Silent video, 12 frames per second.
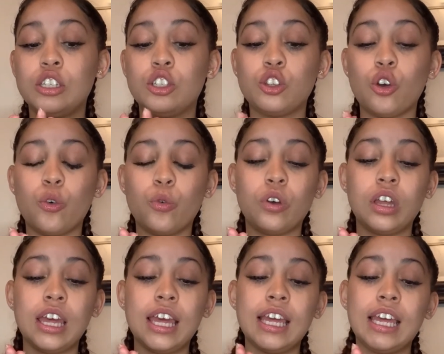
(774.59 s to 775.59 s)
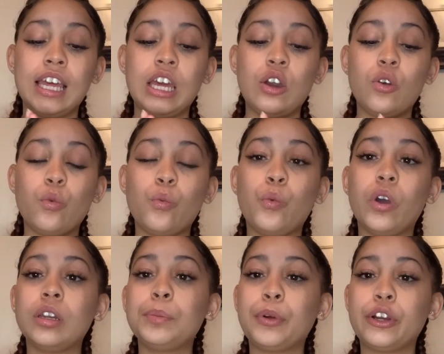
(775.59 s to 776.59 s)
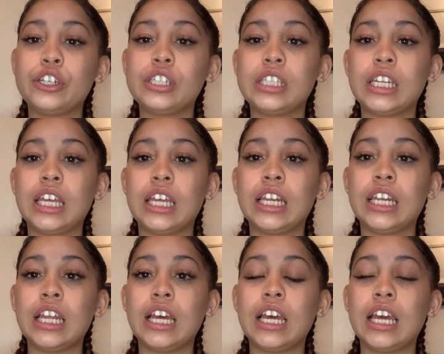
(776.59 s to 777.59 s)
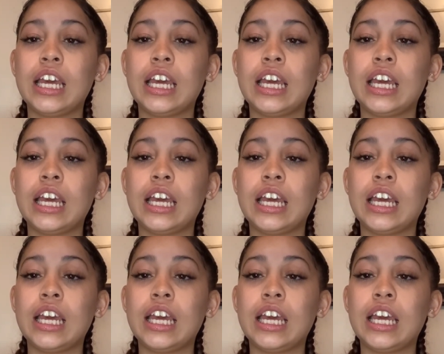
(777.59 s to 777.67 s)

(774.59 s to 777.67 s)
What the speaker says: So one person